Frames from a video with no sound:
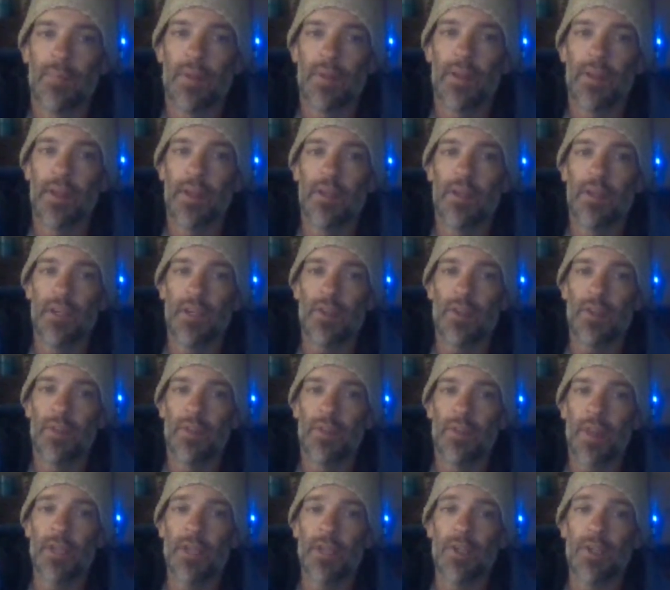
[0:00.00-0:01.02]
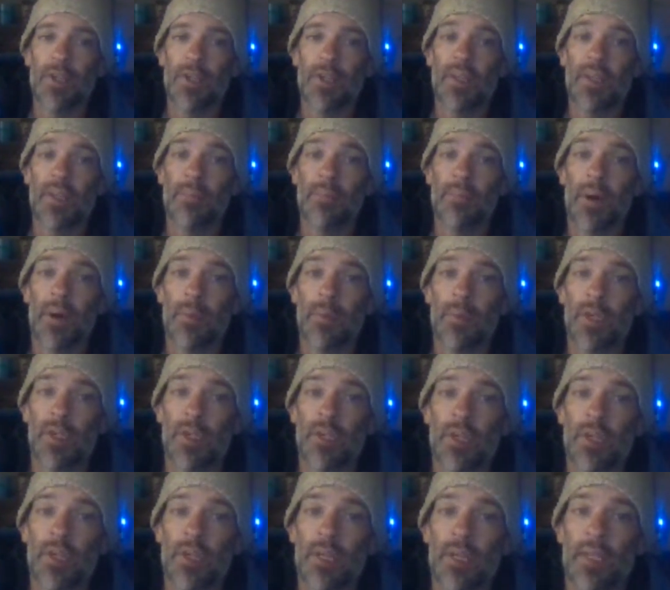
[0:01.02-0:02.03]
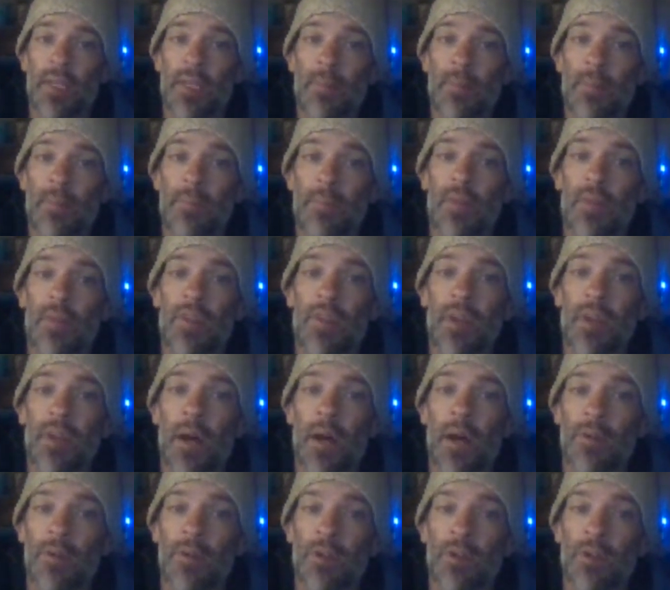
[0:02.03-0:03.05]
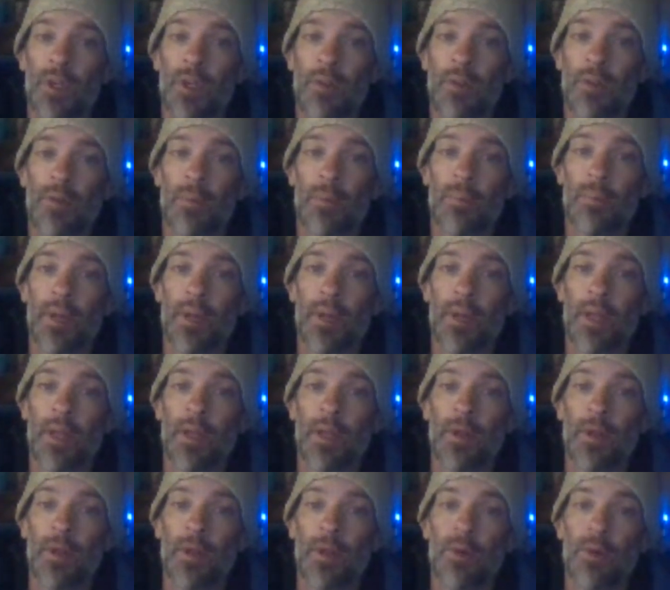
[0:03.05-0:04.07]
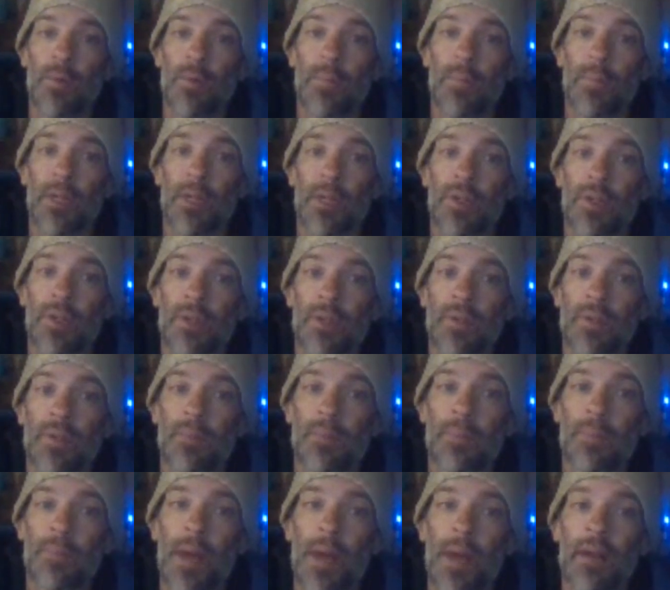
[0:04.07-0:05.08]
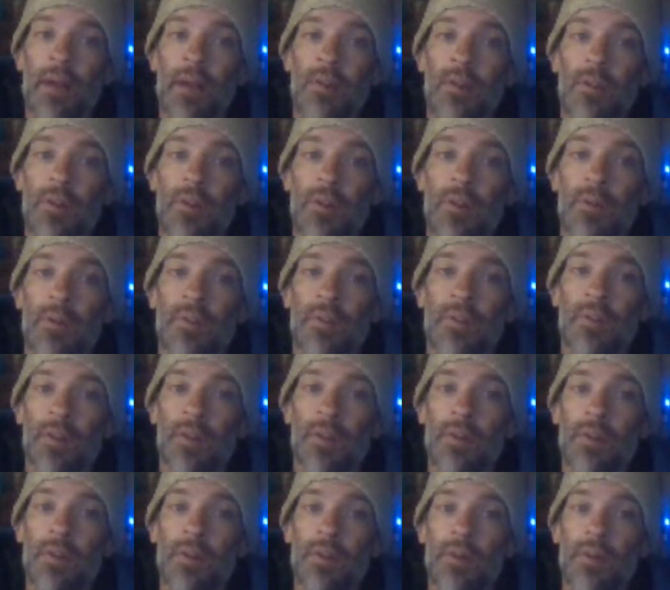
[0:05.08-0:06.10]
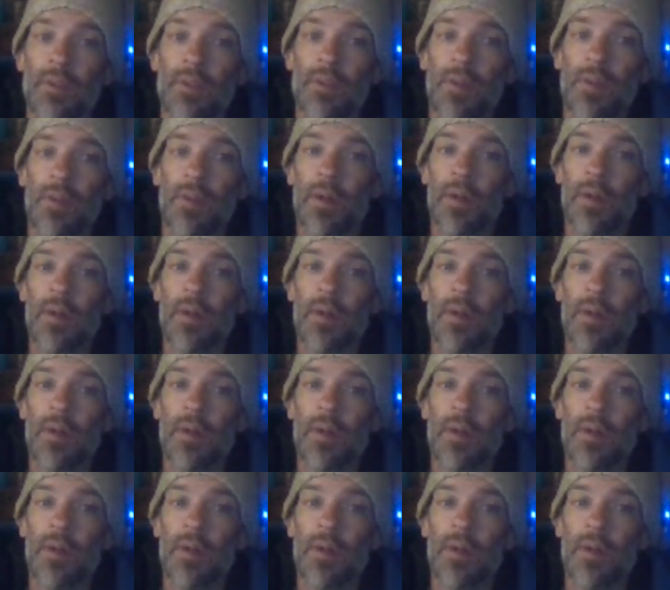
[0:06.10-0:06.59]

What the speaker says: In addition, the agency published its methodology for bringing crewed missions back to the lunar surface.